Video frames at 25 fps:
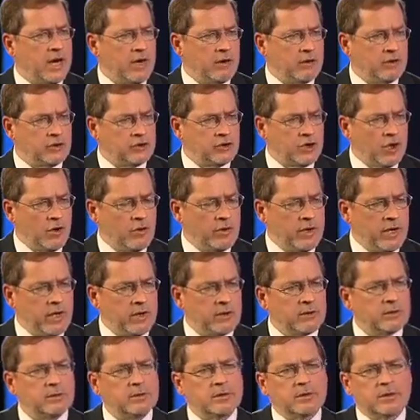Arizona,
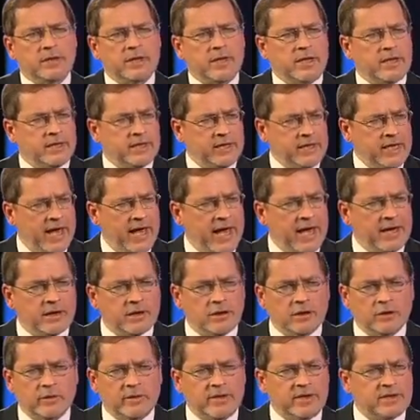Indiana,
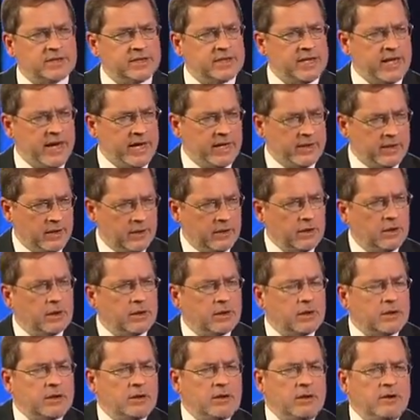Louisiana,
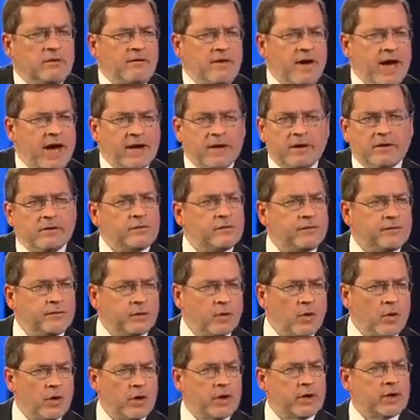Nevada,
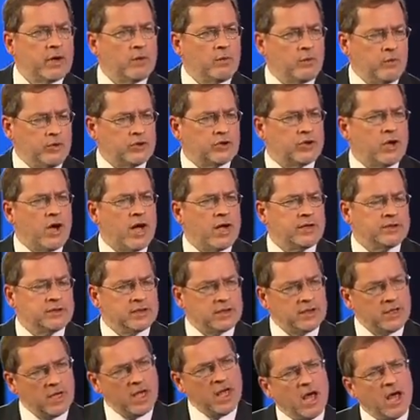Florida, Wisconsin,
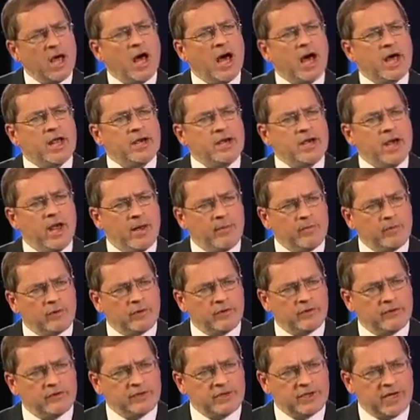a number
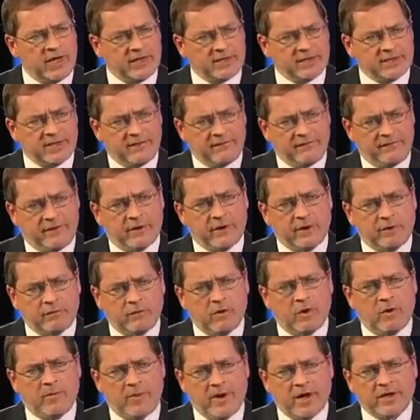of states have very
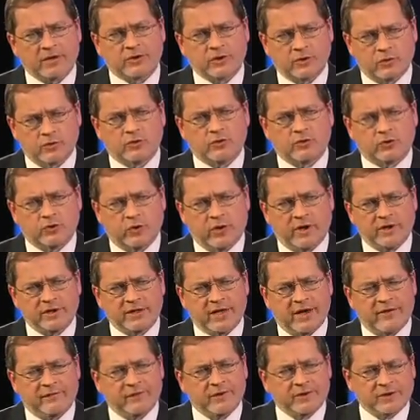robust school choice
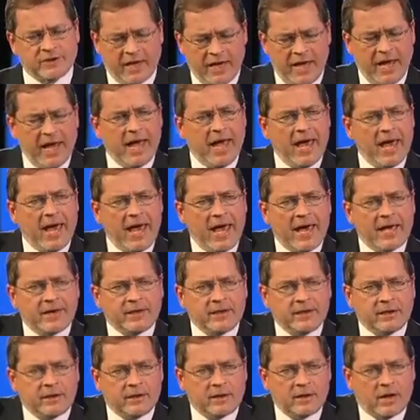efforts. And
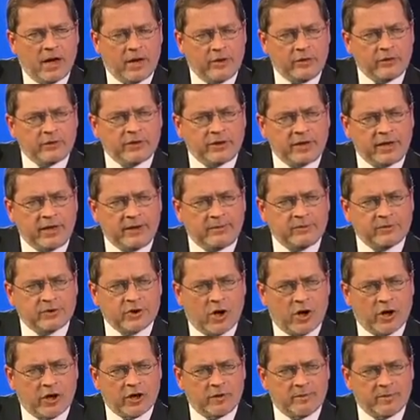the other team's
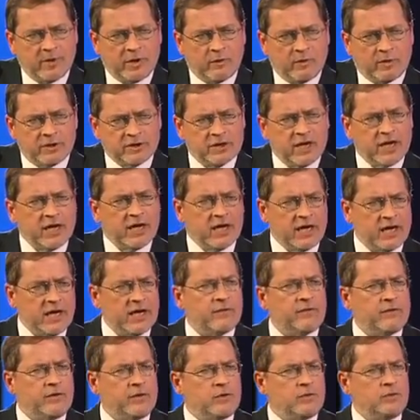argument was,
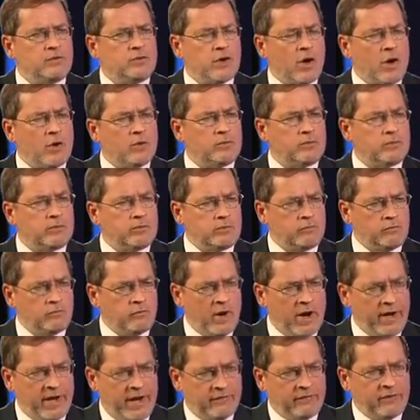if you don't
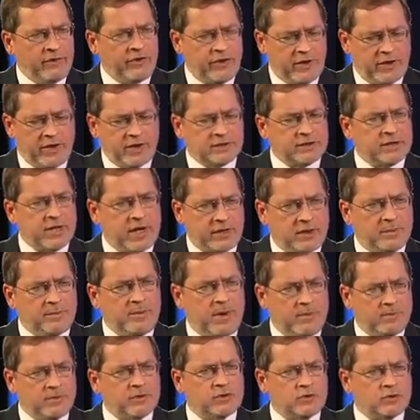run everything inside the
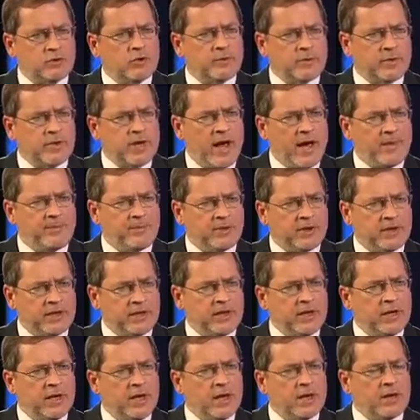public school monopoly,
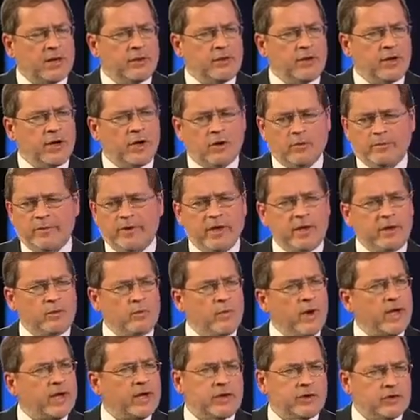there'll be
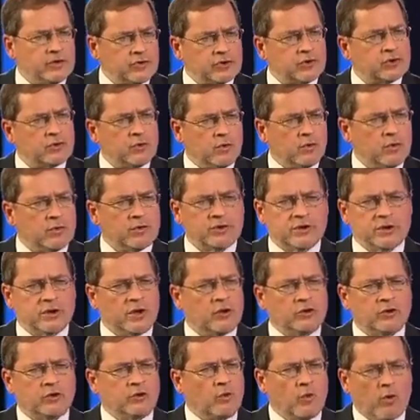Wiccan schools, and they'll
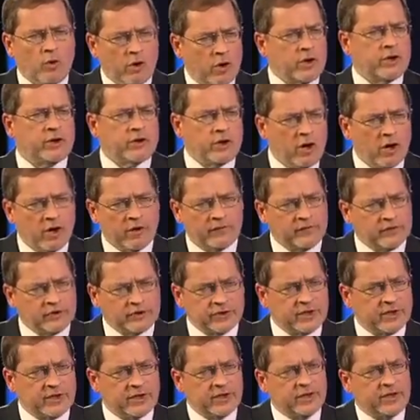do organ
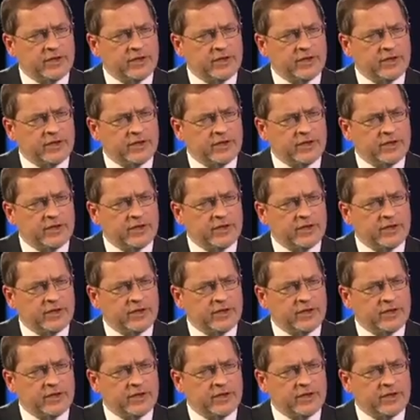harvesting of the